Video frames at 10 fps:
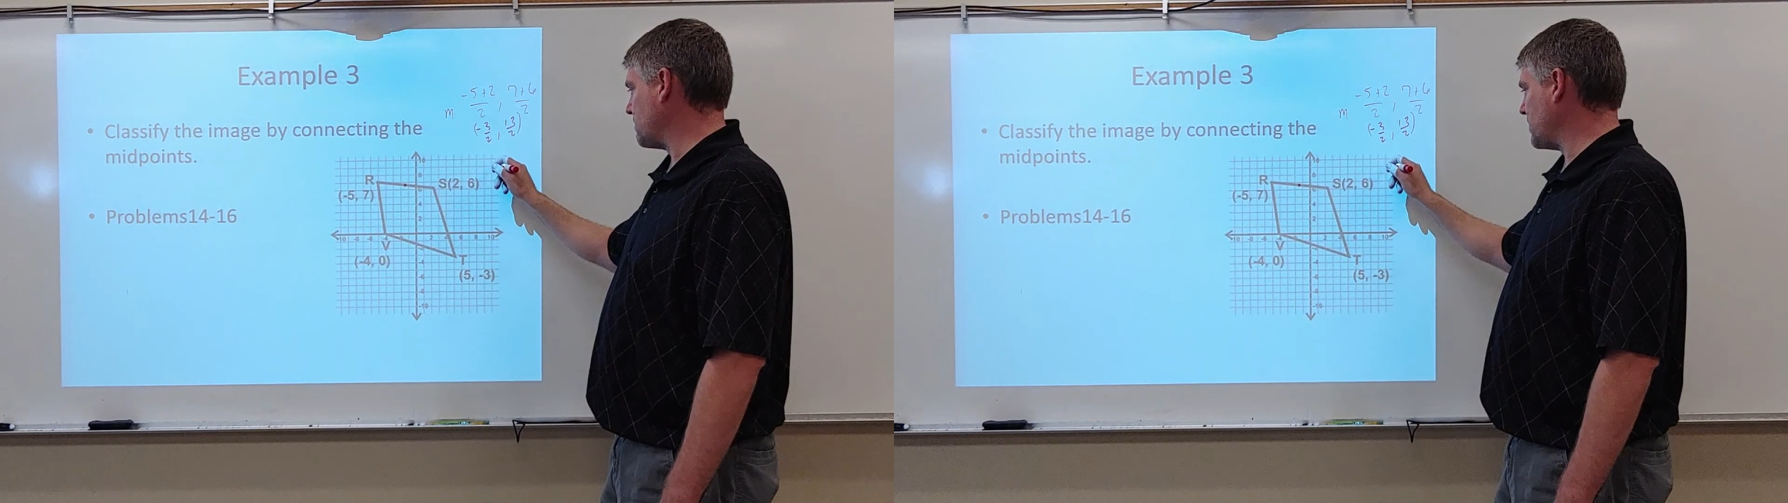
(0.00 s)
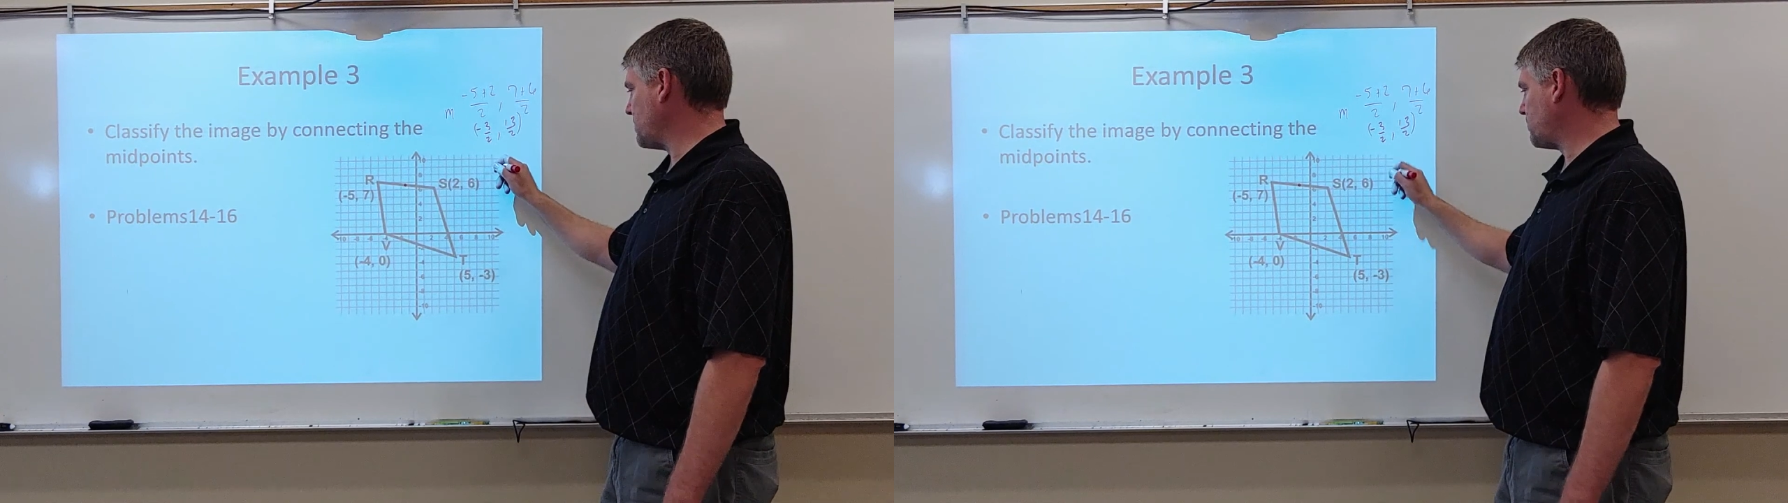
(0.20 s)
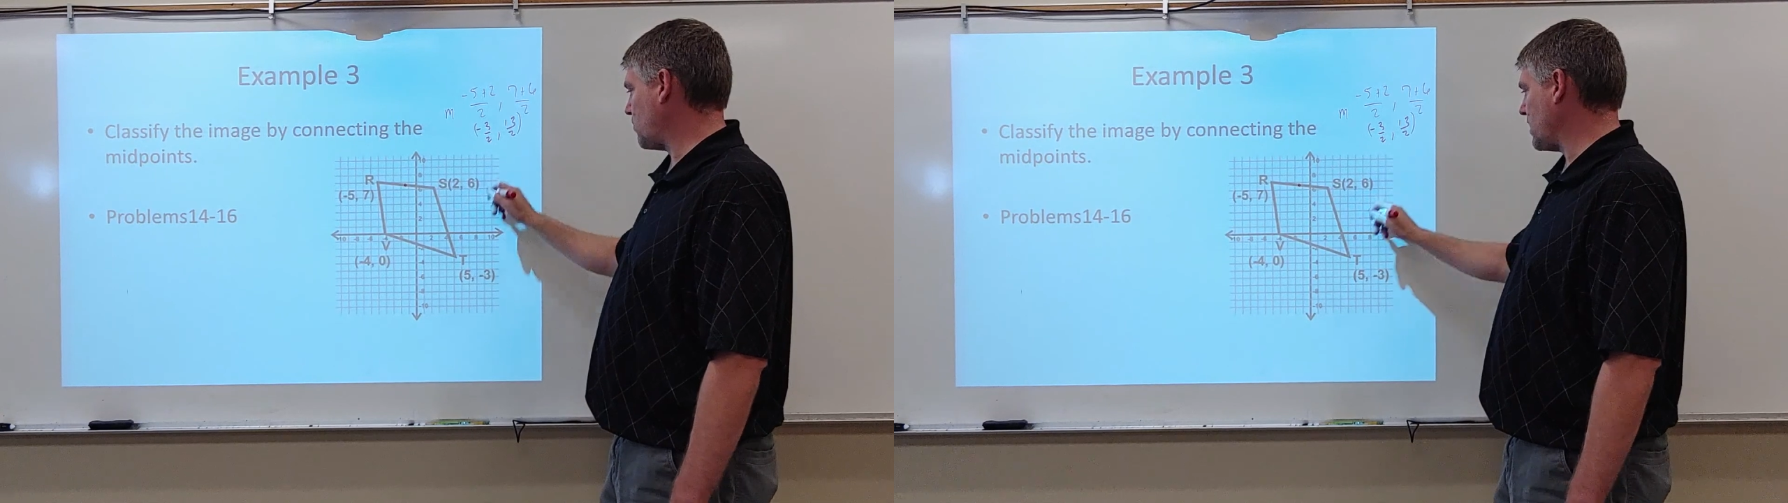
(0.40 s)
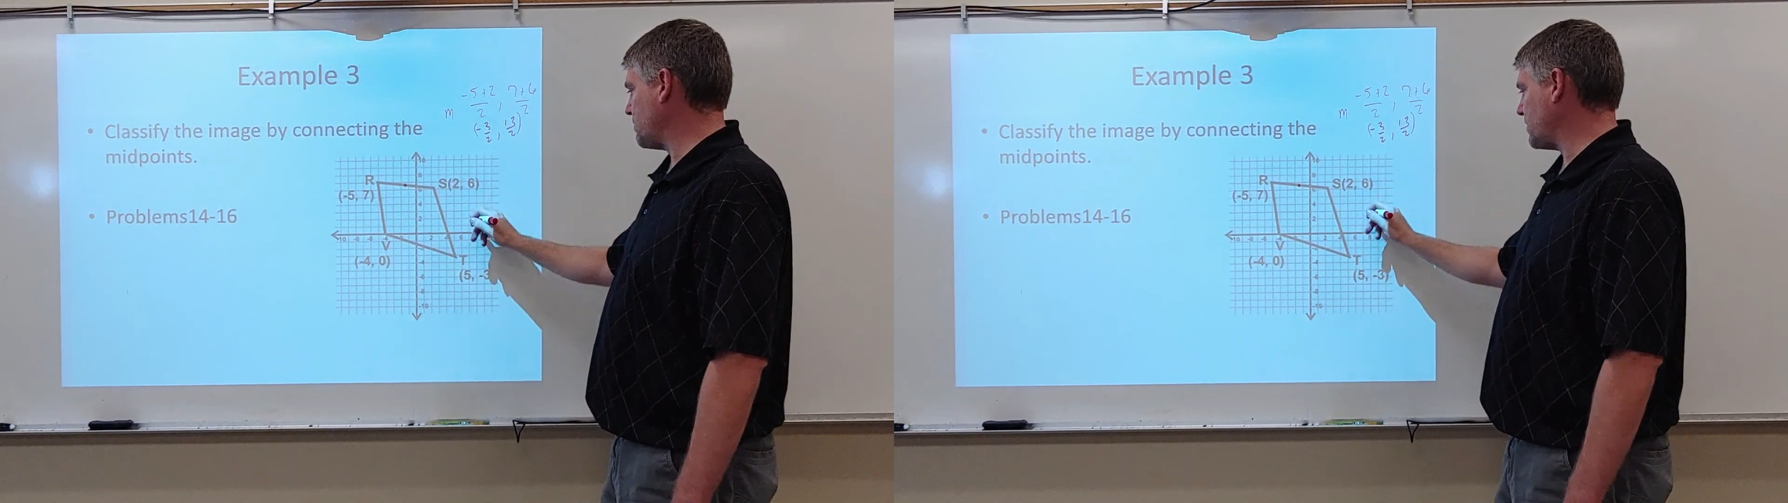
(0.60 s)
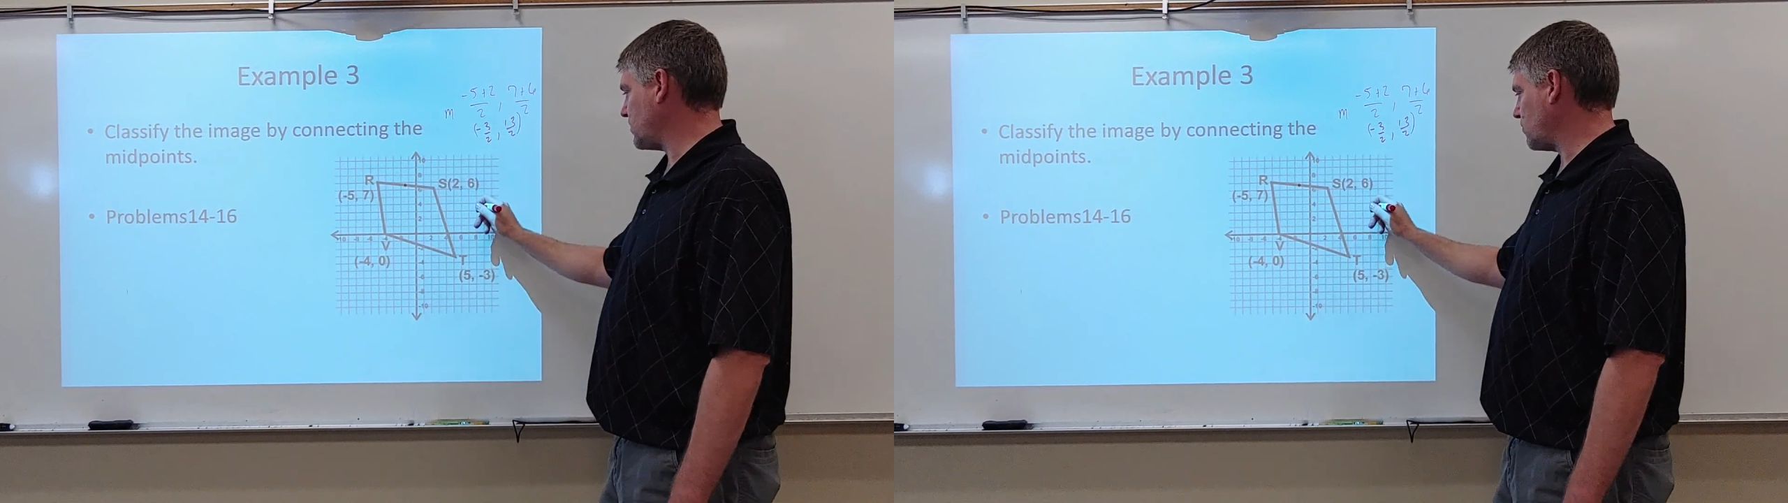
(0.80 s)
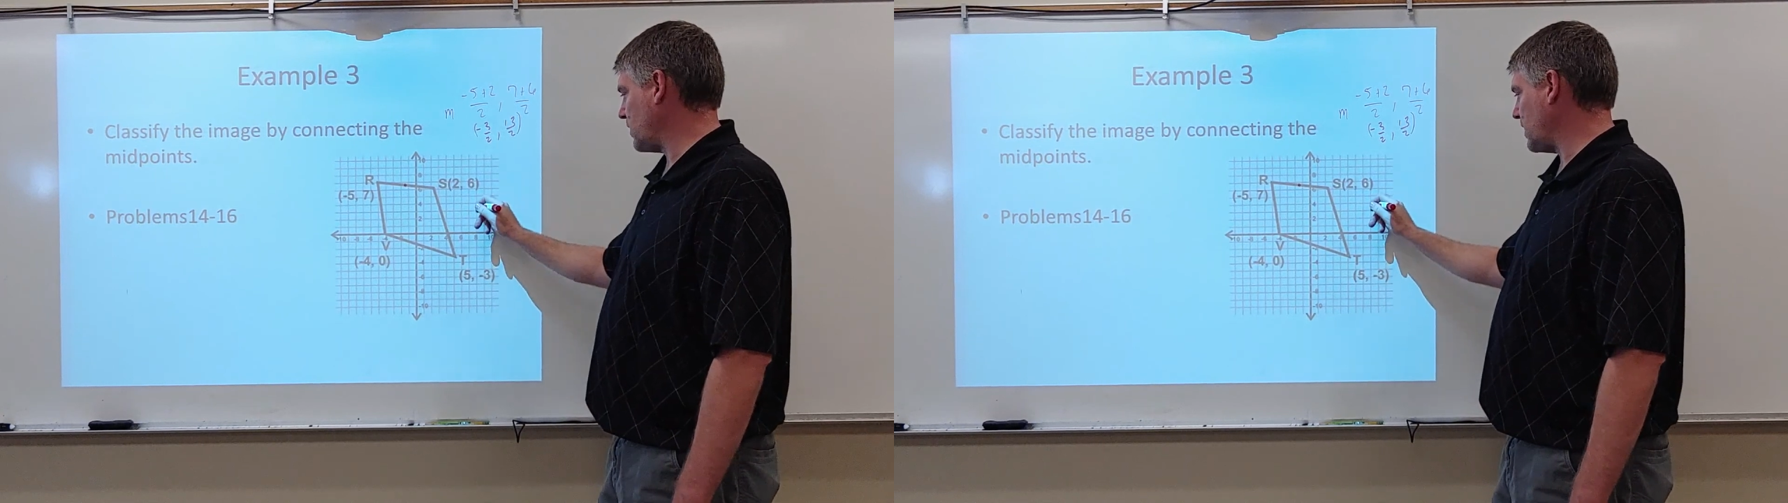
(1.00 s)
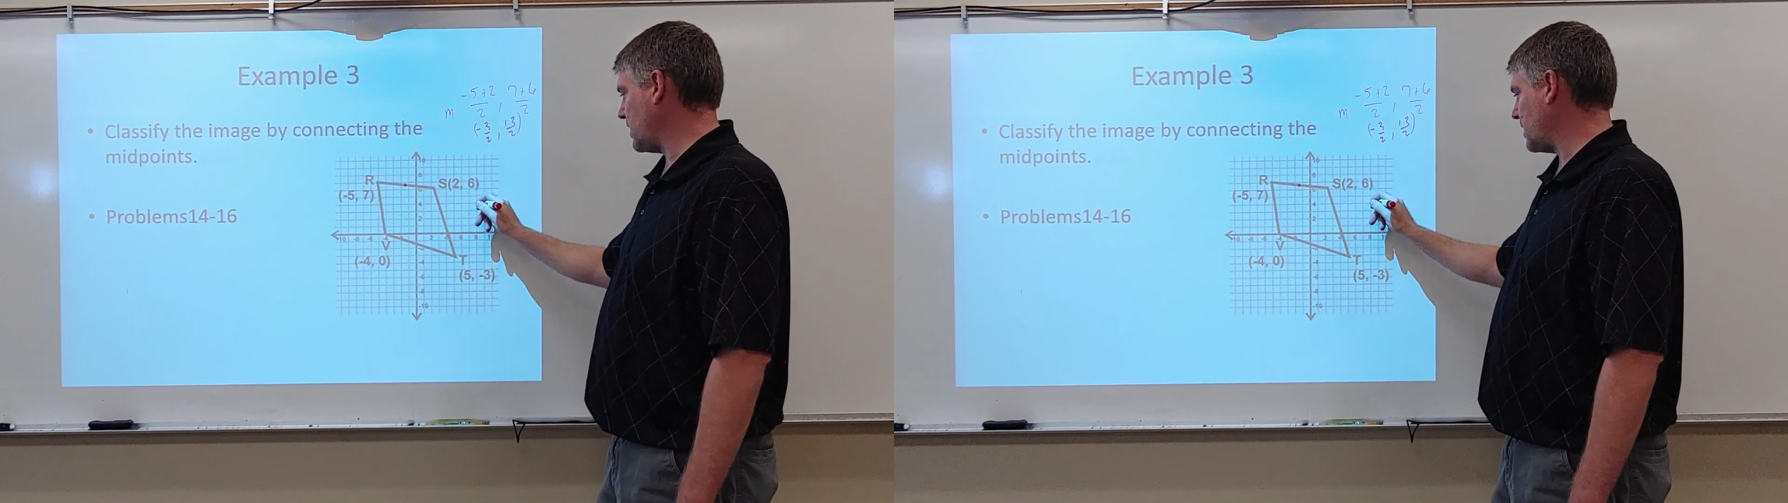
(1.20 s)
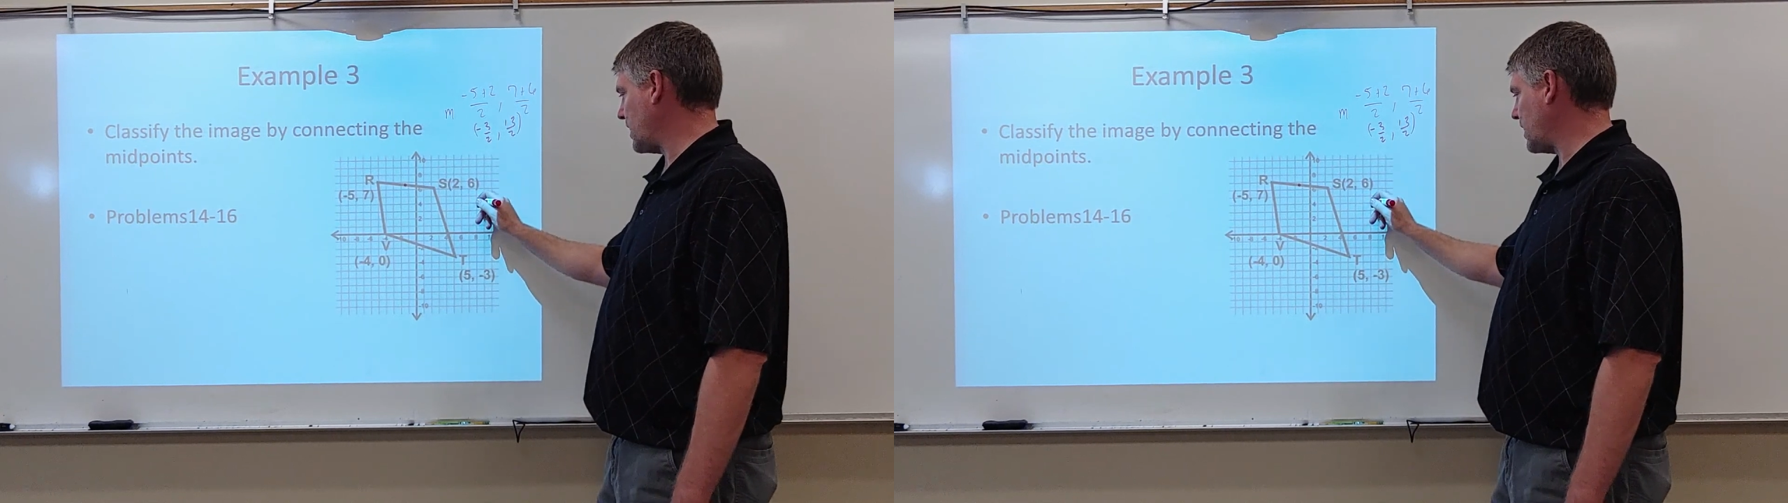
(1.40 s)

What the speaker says: the midpoint between